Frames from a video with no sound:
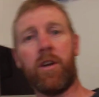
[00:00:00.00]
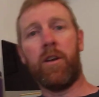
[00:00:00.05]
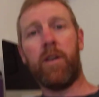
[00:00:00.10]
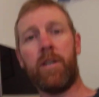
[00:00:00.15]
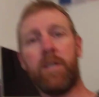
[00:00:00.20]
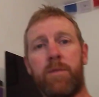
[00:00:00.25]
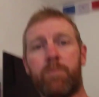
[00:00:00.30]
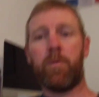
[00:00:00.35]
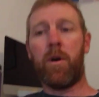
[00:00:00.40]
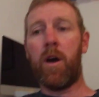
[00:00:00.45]

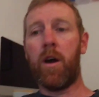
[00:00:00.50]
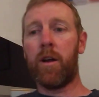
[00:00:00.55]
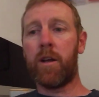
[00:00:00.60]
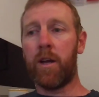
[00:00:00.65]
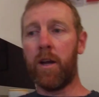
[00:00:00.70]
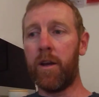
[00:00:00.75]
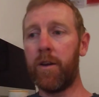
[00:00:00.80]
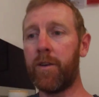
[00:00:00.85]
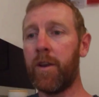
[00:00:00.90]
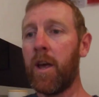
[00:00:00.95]
totally
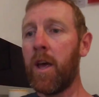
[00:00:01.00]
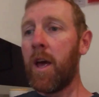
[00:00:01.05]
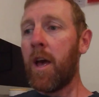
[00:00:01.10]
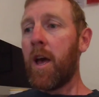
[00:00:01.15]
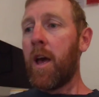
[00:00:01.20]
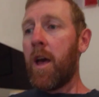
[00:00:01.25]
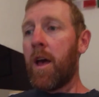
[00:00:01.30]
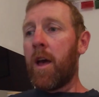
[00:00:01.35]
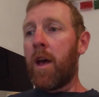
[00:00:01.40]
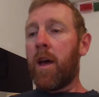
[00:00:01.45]
sparkled,
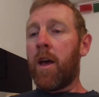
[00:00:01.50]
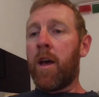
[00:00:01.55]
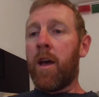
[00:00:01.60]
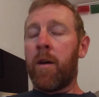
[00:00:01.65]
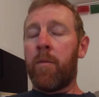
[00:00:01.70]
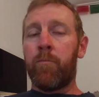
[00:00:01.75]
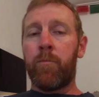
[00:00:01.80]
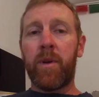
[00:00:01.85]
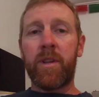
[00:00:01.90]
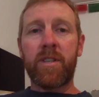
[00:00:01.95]

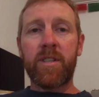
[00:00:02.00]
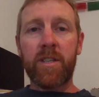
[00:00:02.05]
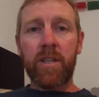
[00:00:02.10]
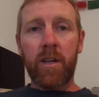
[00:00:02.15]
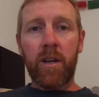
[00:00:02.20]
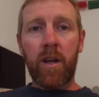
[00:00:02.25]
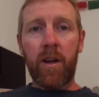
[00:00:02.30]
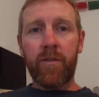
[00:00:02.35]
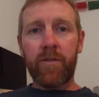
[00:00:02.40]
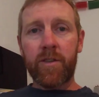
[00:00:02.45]
but
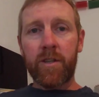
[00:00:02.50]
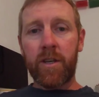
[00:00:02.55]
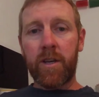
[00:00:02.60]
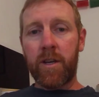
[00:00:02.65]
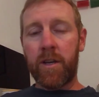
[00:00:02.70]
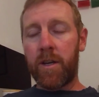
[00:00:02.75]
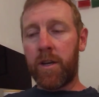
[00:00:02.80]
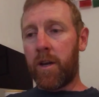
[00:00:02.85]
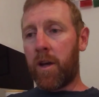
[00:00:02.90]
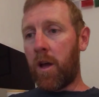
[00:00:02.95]
still
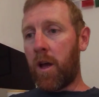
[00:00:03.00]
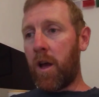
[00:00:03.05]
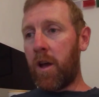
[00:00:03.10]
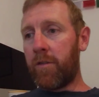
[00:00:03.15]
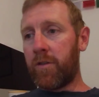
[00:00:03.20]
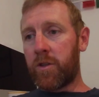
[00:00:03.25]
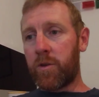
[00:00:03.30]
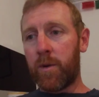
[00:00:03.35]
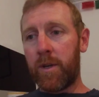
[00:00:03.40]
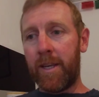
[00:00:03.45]
after
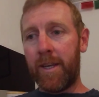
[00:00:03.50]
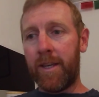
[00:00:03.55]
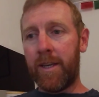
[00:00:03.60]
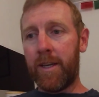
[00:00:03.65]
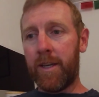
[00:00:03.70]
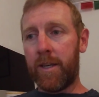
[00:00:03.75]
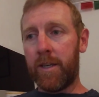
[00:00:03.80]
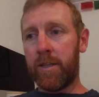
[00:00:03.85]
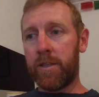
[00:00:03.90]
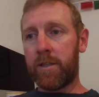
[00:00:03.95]
over 20
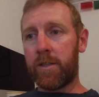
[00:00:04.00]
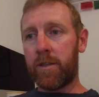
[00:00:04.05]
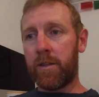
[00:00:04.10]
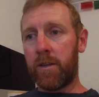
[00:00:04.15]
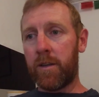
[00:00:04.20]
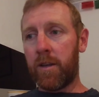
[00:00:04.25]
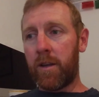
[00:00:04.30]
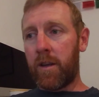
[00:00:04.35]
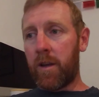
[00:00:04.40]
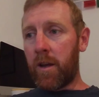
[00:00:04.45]
years
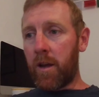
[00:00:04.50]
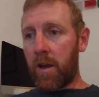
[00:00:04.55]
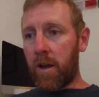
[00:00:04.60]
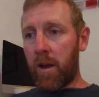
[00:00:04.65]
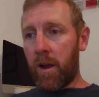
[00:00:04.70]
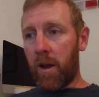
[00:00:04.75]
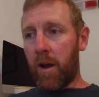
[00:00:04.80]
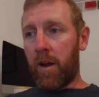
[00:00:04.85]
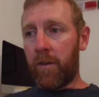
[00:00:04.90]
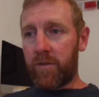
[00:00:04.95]

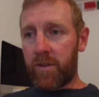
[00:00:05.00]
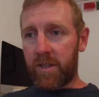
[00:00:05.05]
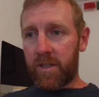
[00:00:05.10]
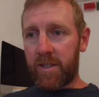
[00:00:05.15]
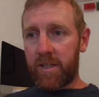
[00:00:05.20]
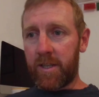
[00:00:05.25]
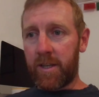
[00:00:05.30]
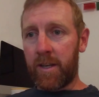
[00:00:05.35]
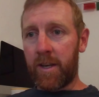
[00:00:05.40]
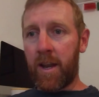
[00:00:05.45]
I've
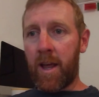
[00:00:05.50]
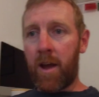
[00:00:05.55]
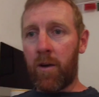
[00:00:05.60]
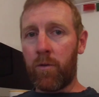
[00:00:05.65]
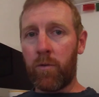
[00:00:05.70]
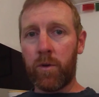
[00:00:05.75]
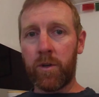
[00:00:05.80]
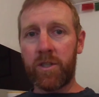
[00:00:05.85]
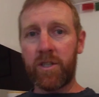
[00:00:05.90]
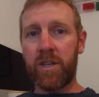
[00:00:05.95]
just seen
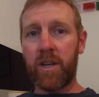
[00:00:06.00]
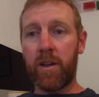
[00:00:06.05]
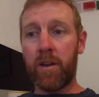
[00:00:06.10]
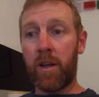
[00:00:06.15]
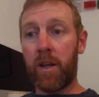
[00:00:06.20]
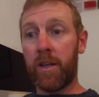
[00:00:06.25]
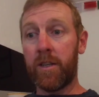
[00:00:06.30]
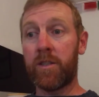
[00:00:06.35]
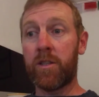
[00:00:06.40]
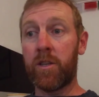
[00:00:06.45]
now, I want to share,
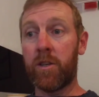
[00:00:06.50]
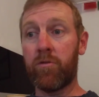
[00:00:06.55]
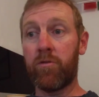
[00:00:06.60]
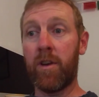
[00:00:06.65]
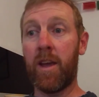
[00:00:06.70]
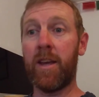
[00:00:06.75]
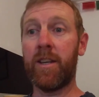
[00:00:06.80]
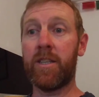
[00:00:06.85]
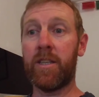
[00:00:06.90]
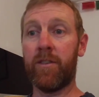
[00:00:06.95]
like, it's
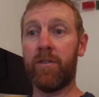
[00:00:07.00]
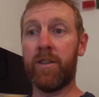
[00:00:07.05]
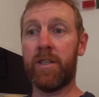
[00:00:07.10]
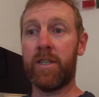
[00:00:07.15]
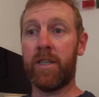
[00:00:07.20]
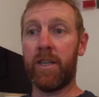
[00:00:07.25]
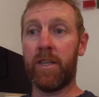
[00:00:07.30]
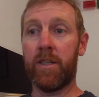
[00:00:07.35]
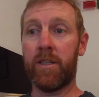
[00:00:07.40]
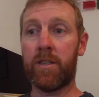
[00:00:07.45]

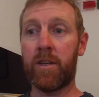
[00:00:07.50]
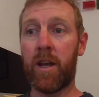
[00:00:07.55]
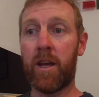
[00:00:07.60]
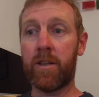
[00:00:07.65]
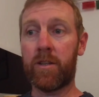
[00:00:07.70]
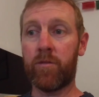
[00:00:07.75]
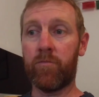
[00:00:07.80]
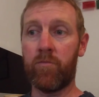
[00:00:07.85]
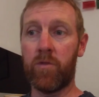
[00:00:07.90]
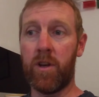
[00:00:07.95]
creativity. So I
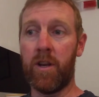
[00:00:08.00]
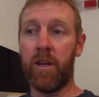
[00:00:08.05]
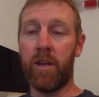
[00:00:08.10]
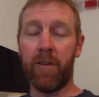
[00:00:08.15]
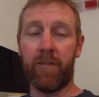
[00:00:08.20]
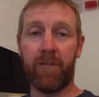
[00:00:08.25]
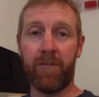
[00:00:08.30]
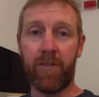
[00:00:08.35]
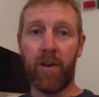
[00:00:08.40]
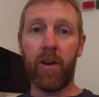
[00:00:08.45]
had some really
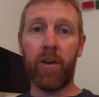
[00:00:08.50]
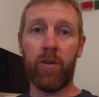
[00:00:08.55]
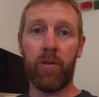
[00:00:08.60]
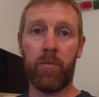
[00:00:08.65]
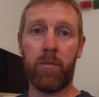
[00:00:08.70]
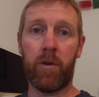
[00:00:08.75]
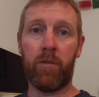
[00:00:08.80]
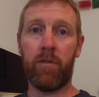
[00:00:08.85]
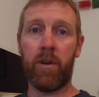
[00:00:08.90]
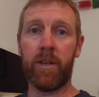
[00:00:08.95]
good fun
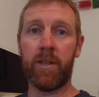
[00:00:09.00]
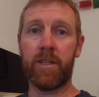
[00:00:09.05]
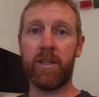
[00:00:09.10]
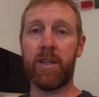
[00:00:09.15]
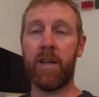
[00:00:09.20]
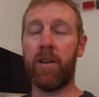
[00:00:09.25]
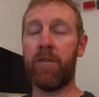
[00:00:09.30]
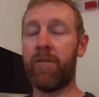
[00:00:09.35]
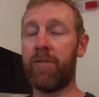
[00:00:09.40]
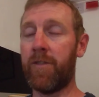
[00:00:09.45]
on my run
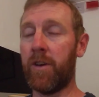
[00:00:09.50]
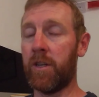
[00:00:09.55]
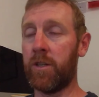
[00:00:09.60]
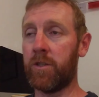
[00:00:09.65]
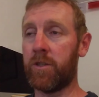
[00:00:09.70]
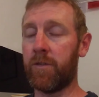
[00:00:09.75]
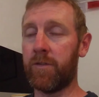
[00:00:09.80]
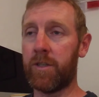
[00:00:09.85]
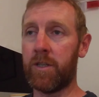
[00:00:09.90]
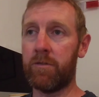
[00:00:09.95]
today, and
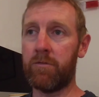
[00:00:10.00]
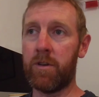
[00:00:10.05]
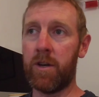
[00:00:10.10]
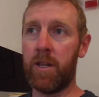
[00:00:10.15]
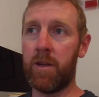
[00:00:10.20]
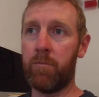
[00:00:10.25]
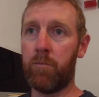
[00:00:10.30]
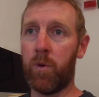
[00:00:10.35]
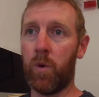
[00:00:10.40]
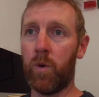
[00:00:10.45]
fun's obviously
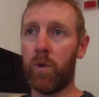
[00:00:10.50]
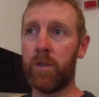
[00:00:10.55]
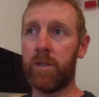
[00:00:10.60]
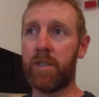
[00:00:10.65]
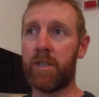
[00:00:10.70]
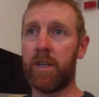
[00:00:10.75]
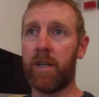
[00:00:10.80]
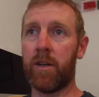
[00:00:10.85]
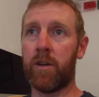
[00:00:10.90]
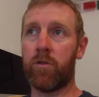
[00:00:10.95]
really
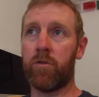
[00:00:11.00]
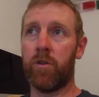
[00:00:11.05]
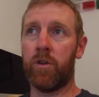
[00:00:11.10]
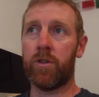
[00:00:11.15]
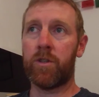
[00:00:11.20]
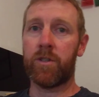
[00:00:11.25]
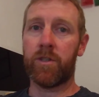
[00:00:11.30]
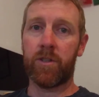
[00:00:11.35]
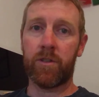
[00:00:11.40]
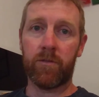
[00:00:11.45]
important to get
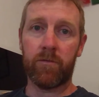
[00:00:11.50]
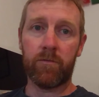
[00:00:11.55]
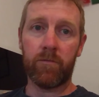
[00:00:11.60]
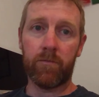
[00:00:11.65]
across